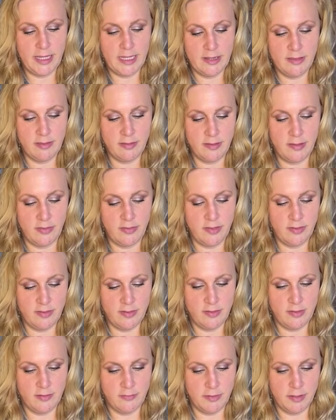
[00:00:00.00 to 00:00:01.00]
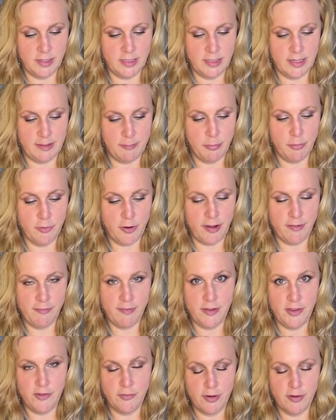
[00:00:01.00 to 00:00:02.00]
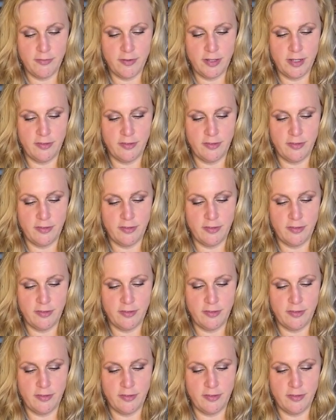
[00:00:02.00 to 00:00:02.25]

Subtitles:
it's not, this isn't really like profit driven.